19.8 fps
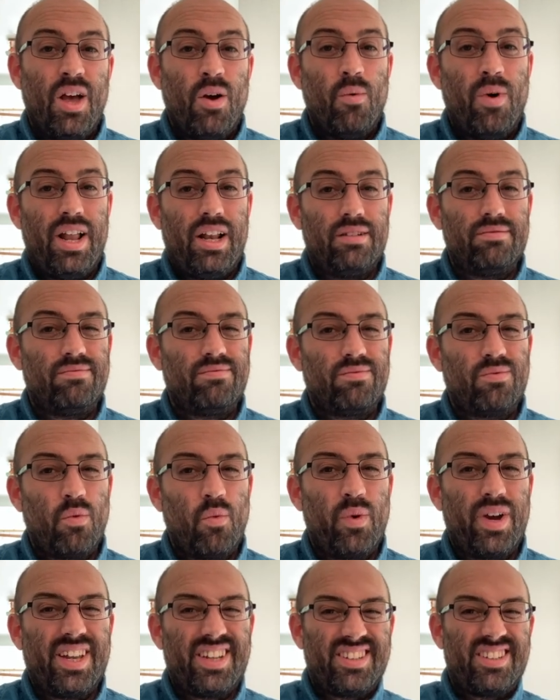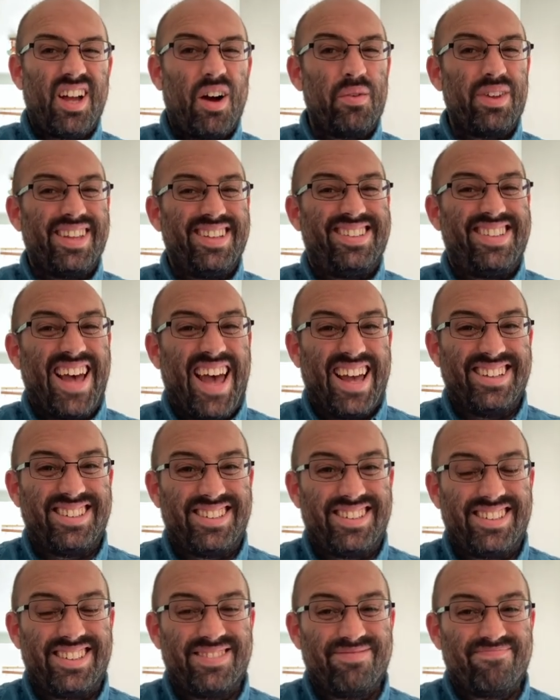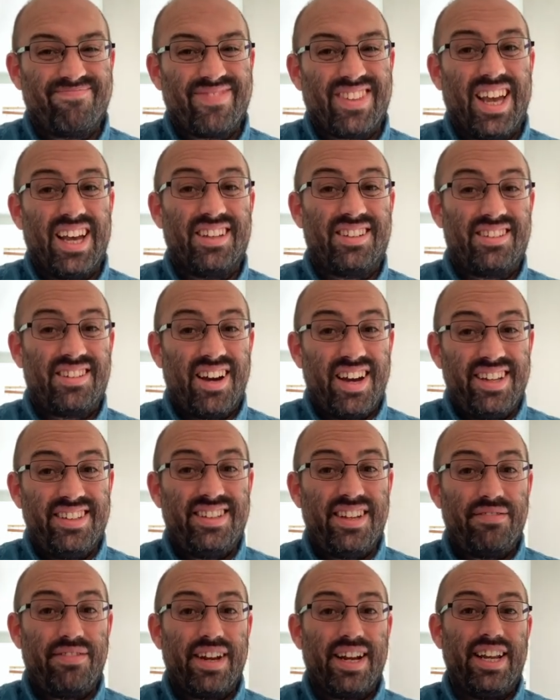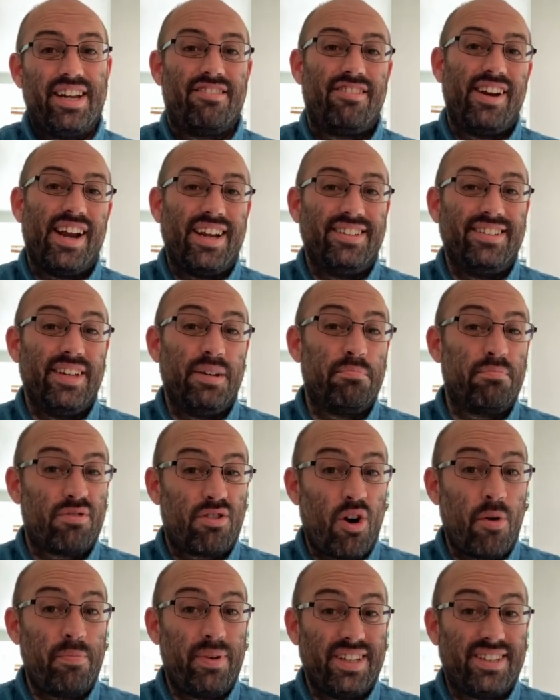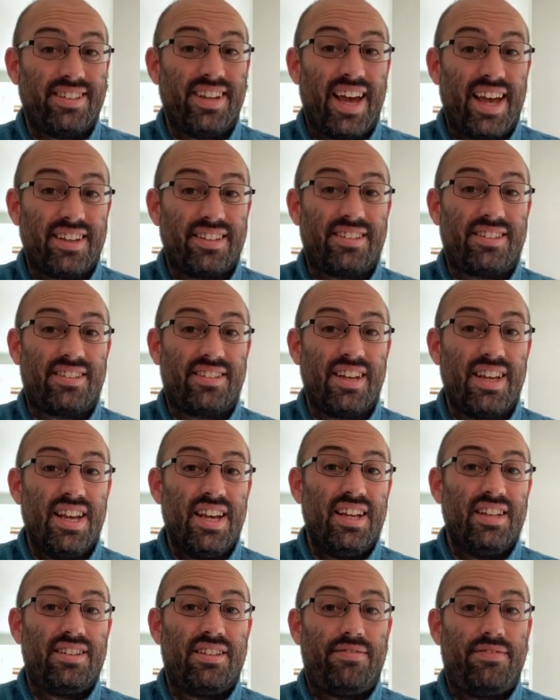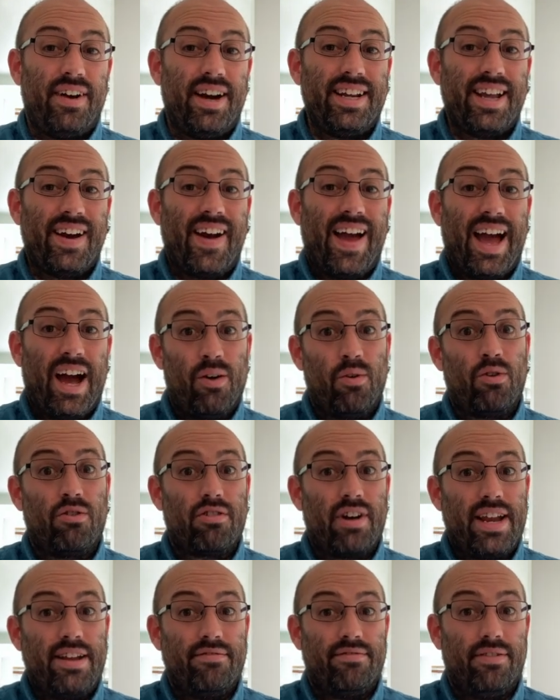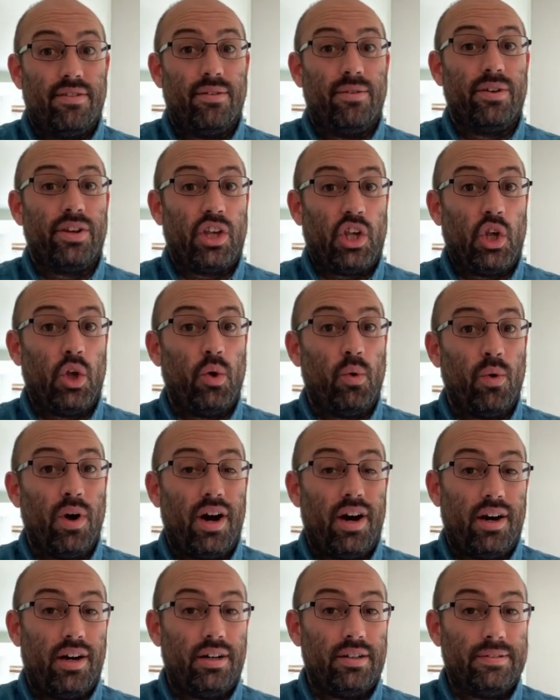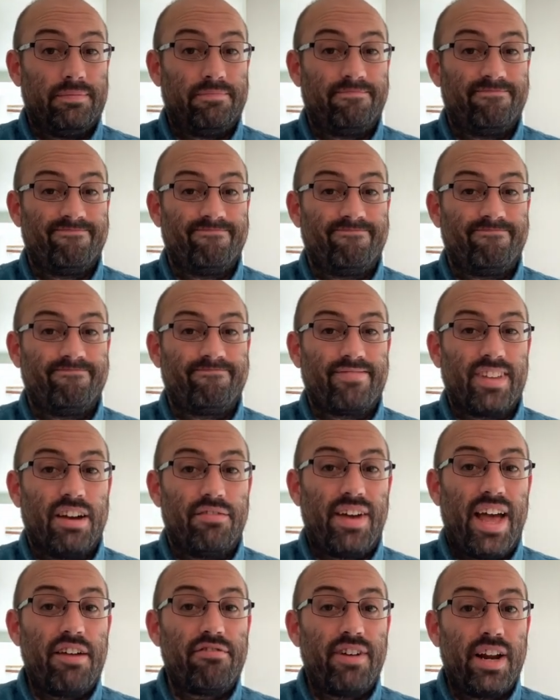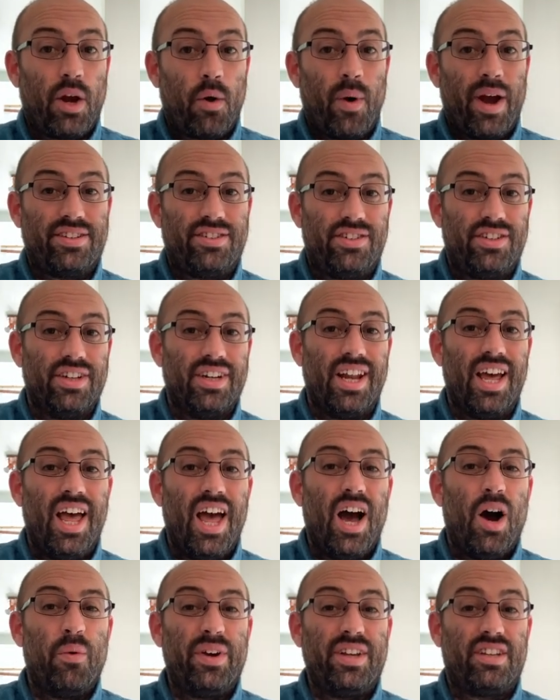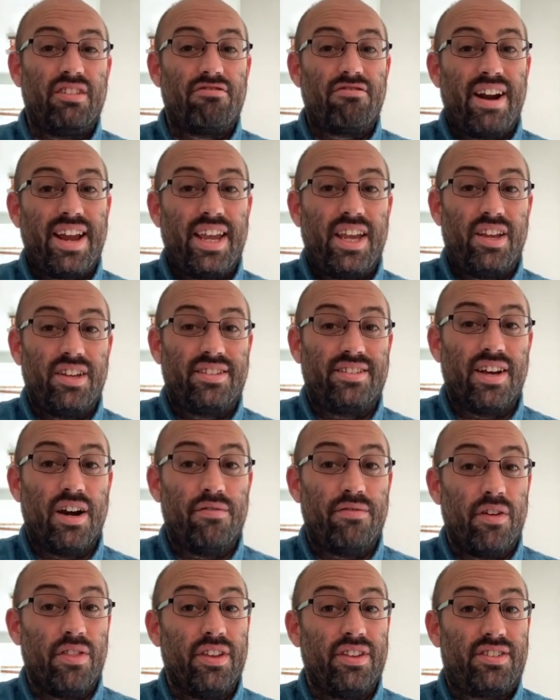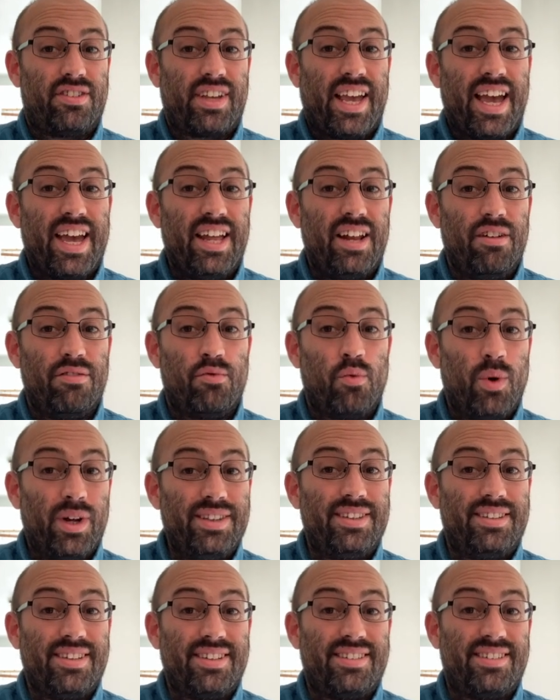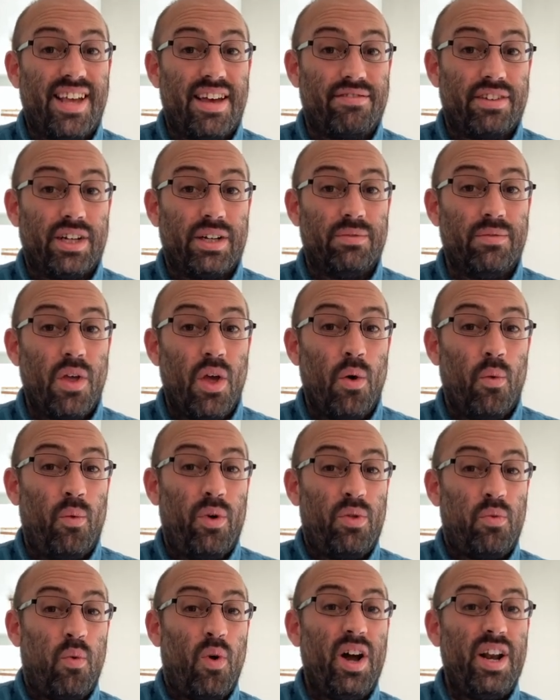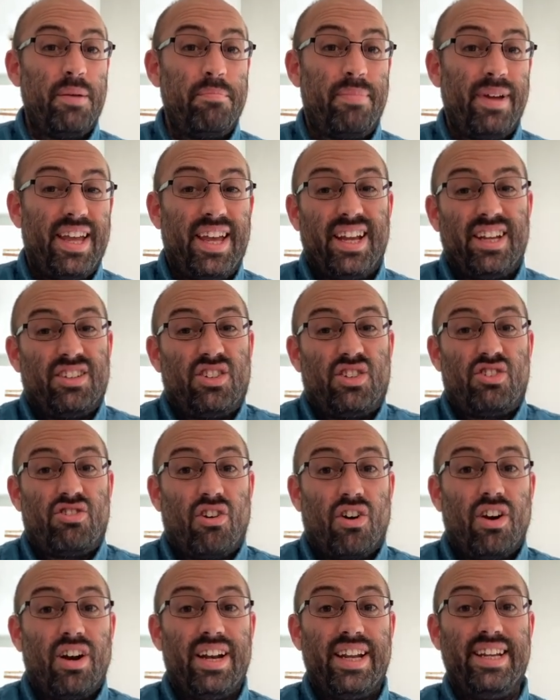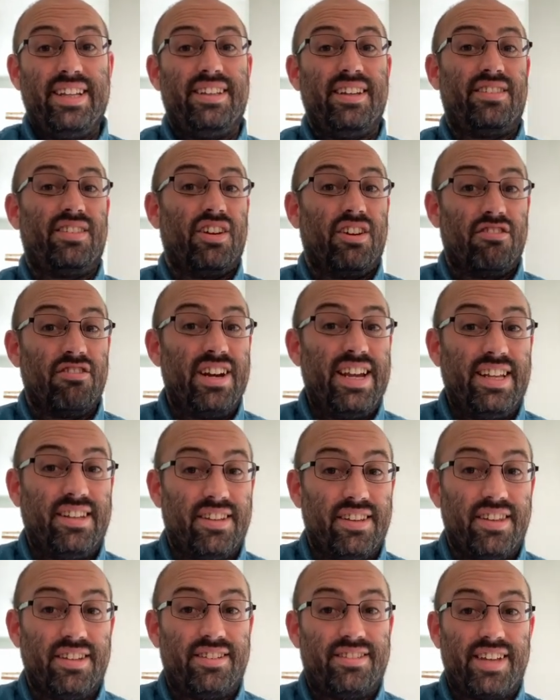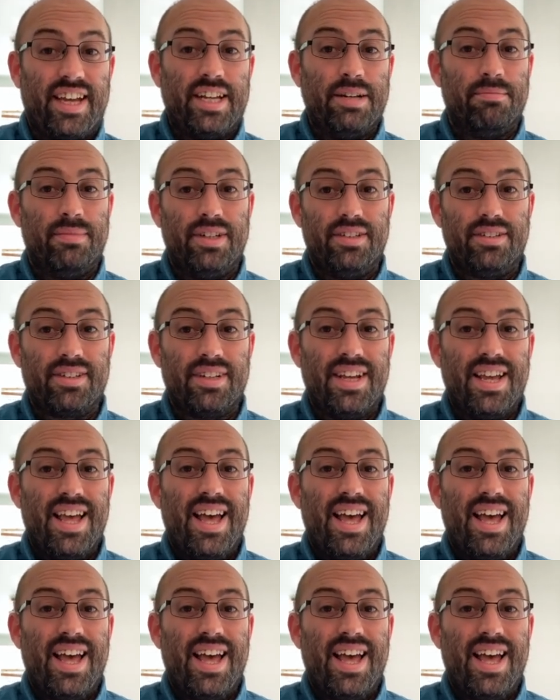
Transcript: Well, we're going to start with a test, a scientifically created proper test to find out how grateful you are. For every question, I want you to rank yourself on the scale of 1 to 7, with 1 being strongly disagree to the statement